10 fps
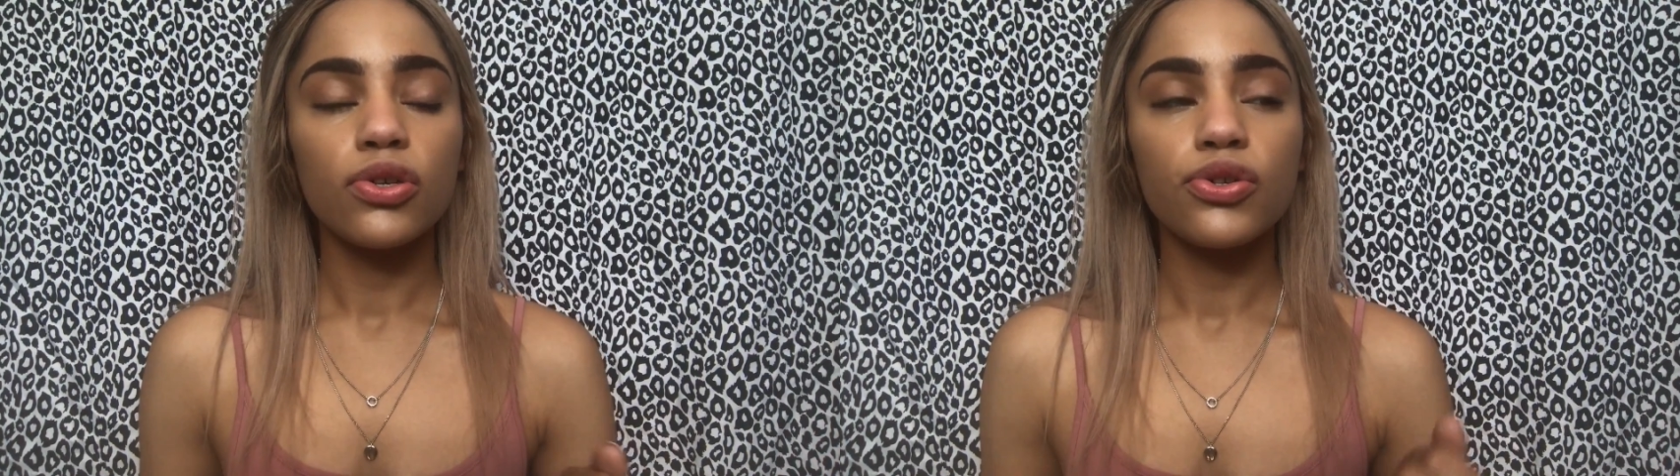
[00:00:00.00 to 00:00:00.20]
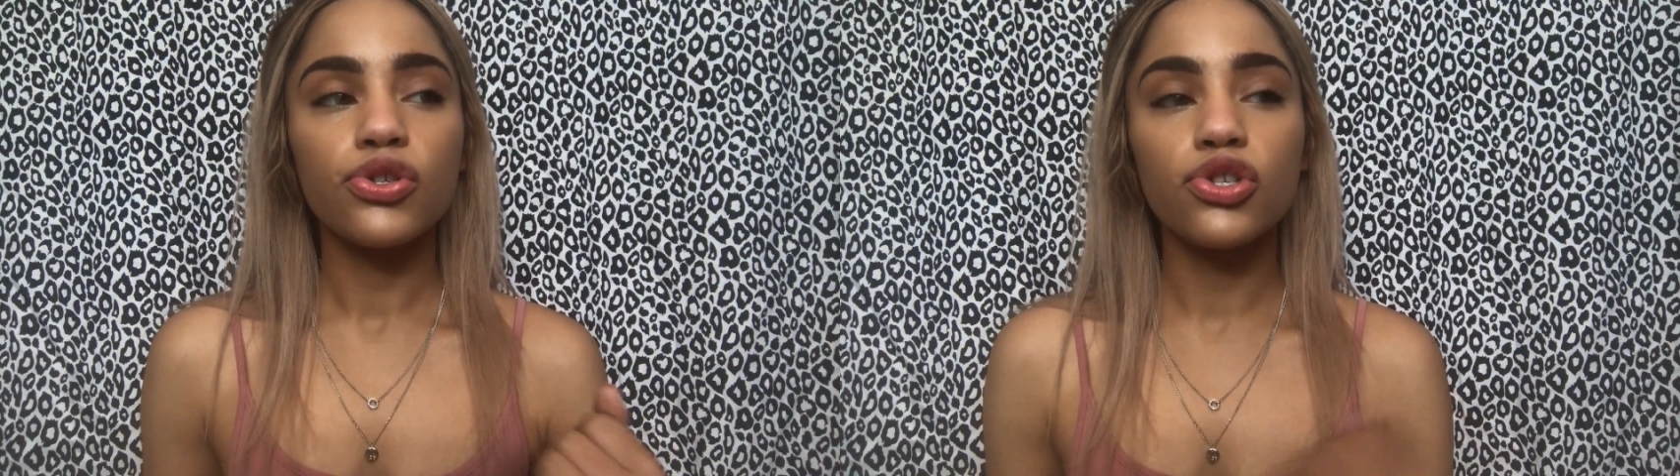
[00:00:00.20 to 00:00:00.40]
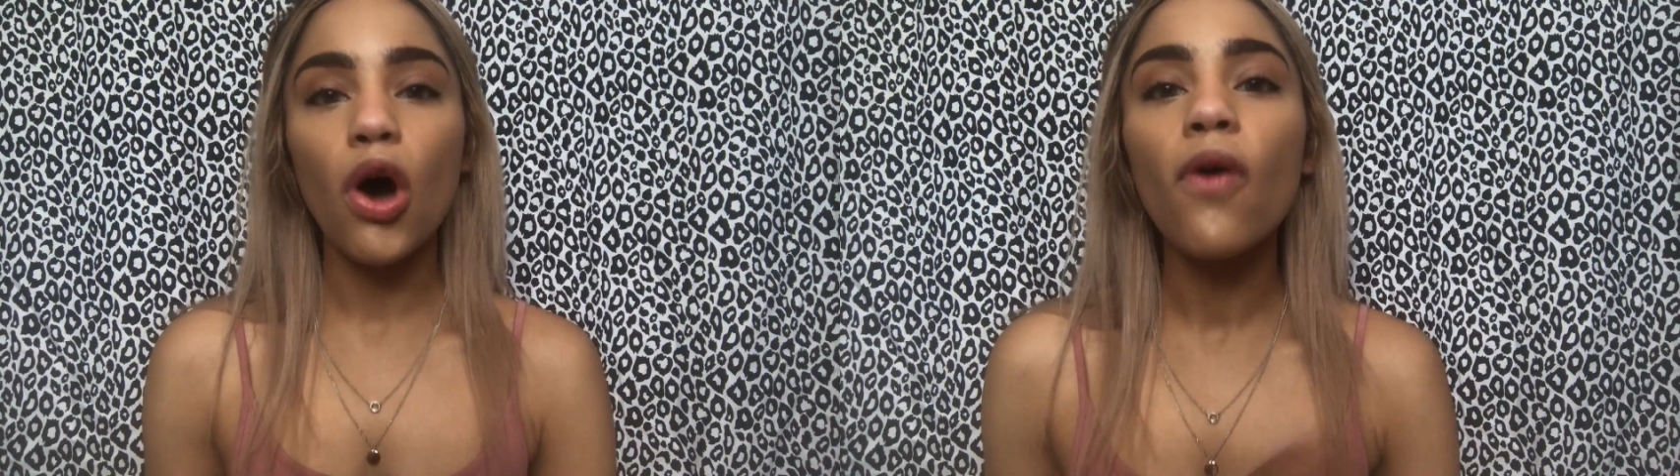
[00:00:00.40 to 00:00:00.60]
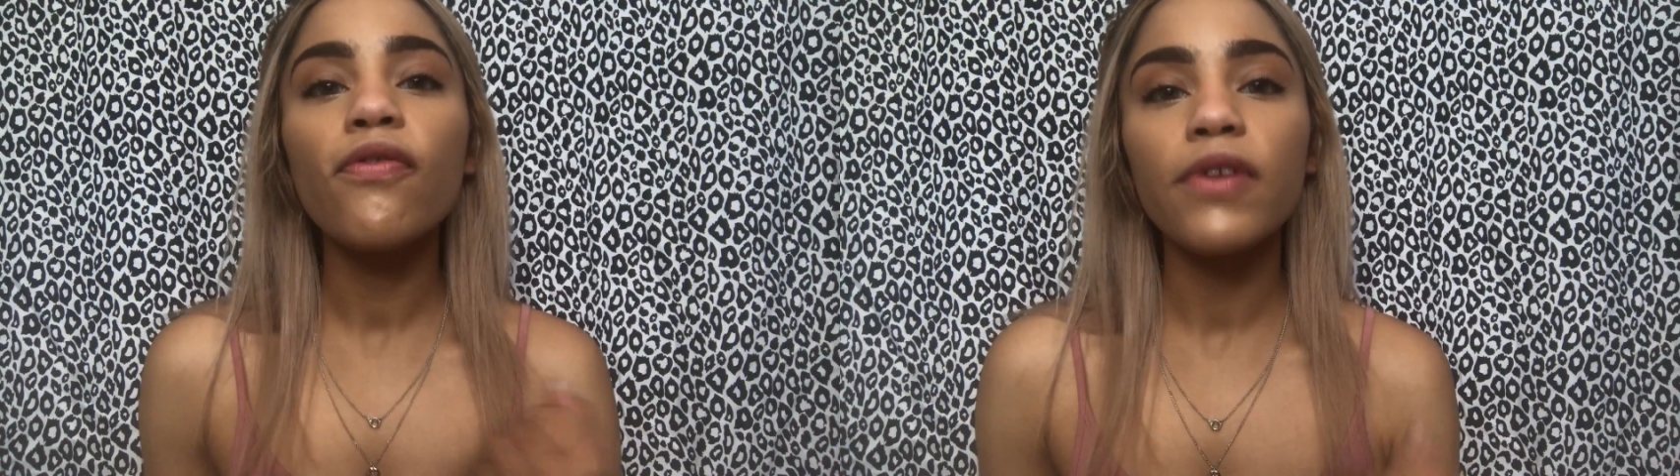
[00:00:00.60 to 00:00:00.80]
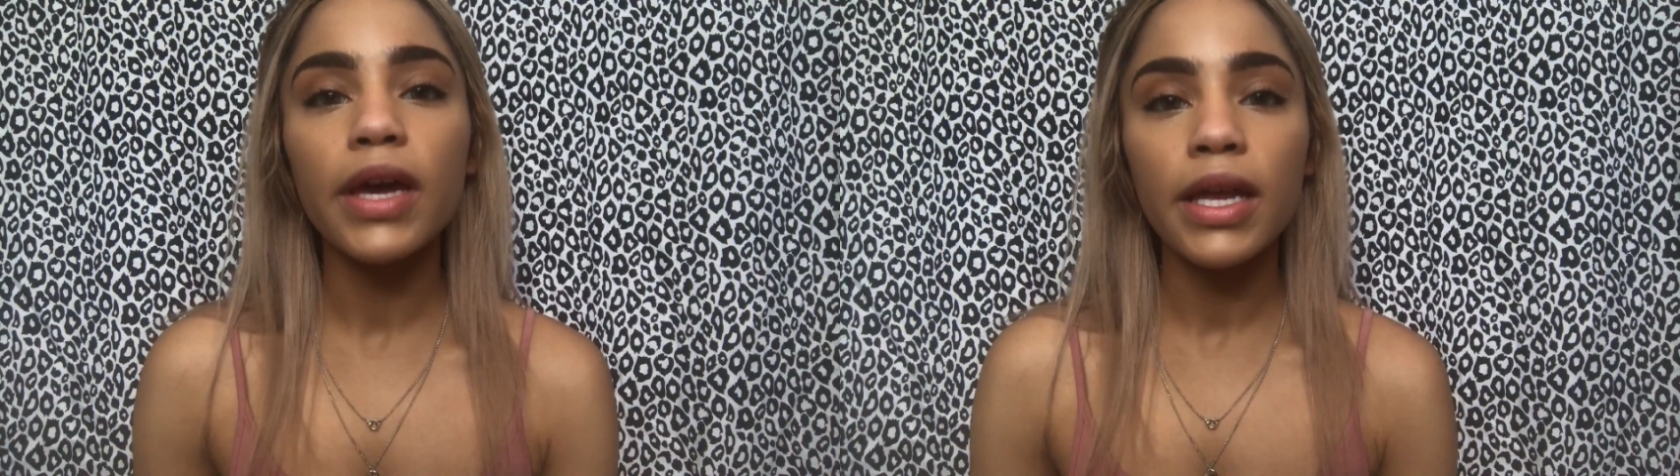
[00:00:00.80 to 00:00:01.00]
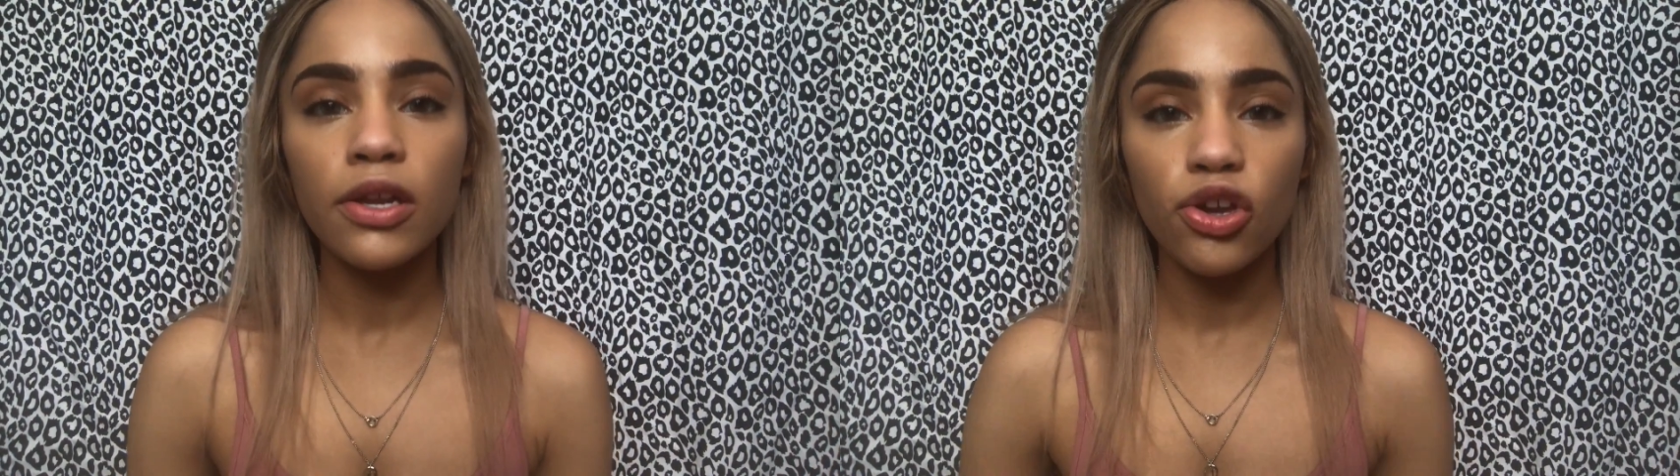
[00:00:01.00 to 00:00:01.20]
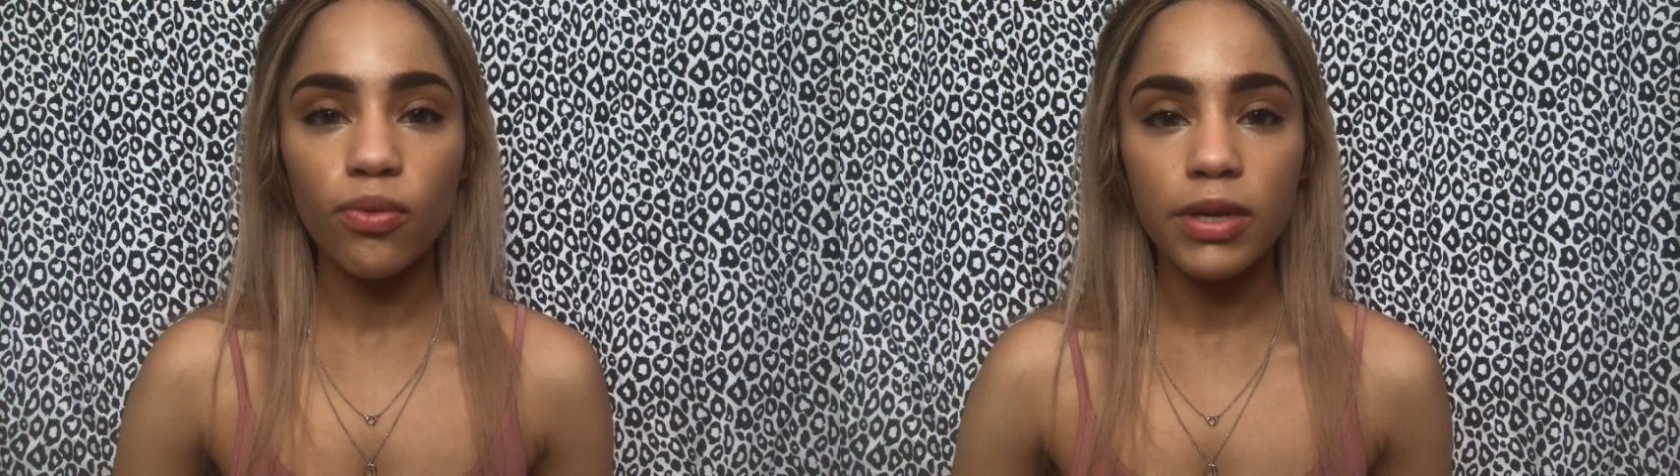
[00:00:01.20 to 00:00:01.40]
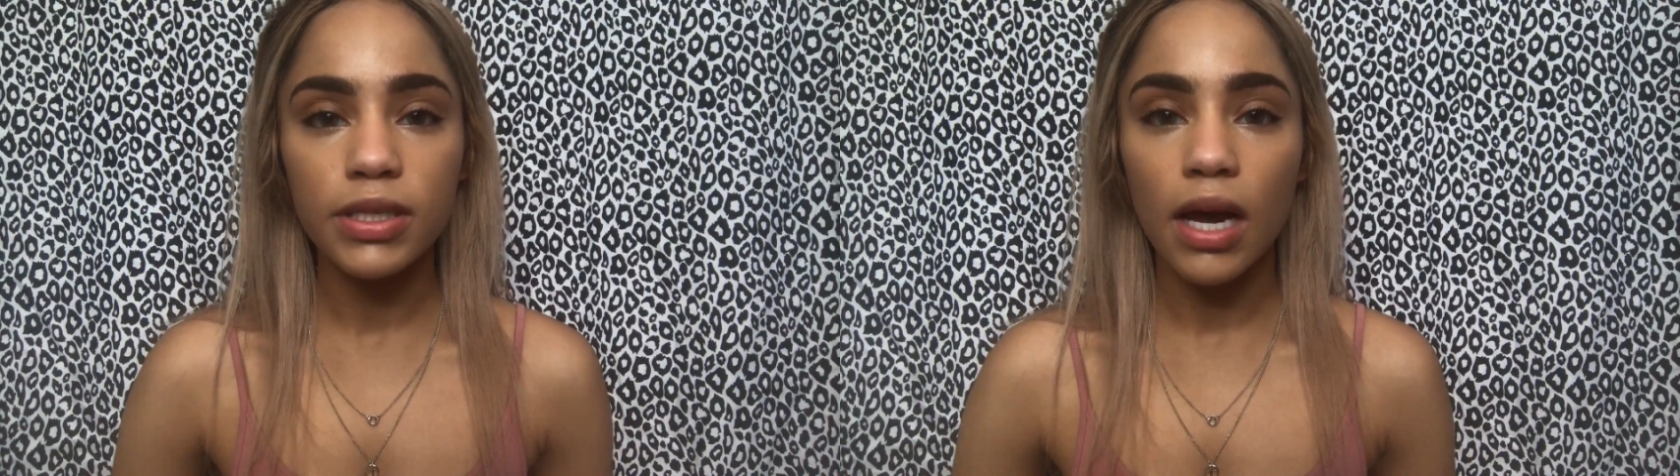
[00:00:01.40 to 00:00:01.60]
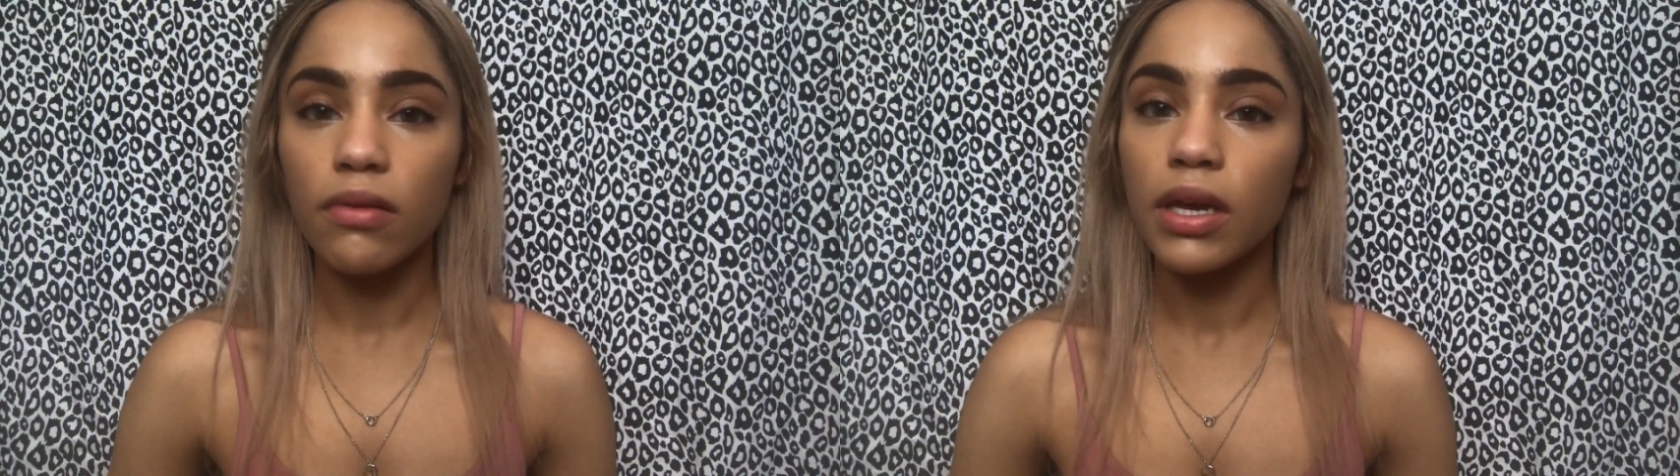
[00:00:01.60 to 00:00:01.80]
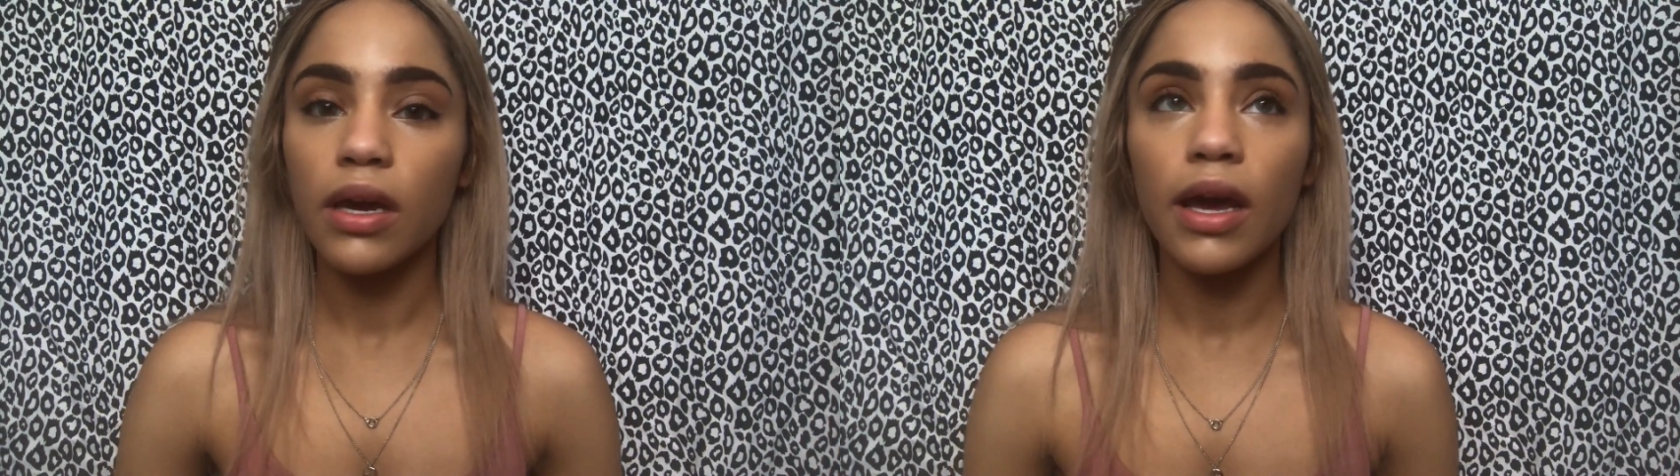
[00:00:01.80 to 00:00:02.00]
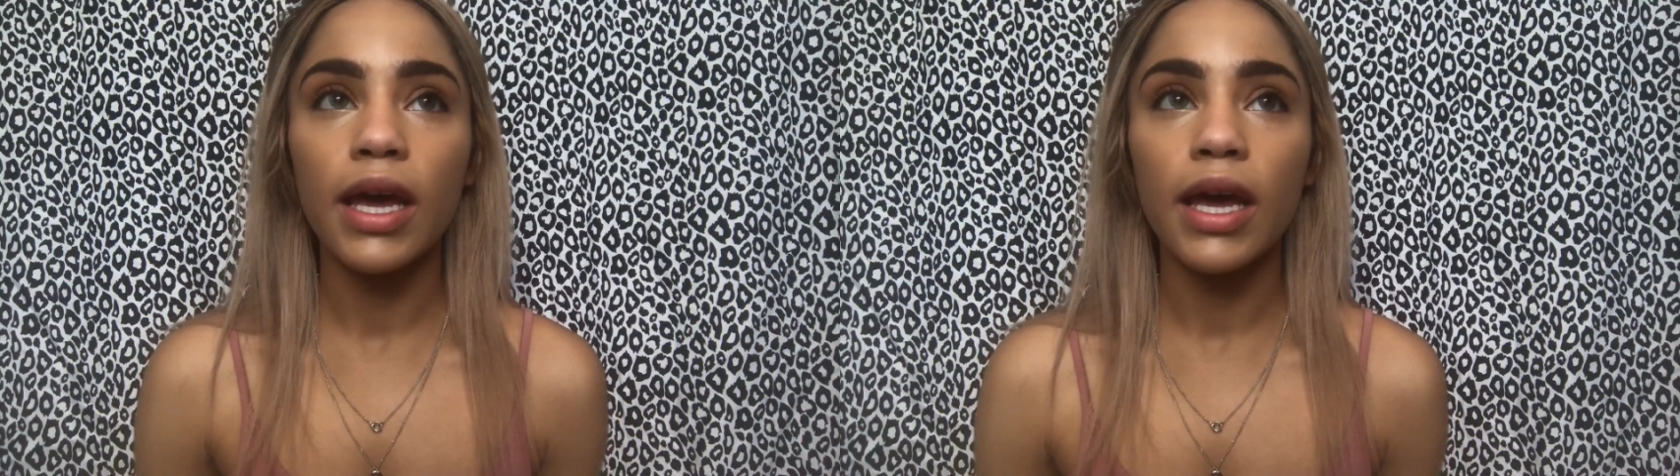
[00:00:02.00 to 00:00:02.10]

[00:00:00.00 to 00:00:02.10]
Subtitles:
so freaking humid down there.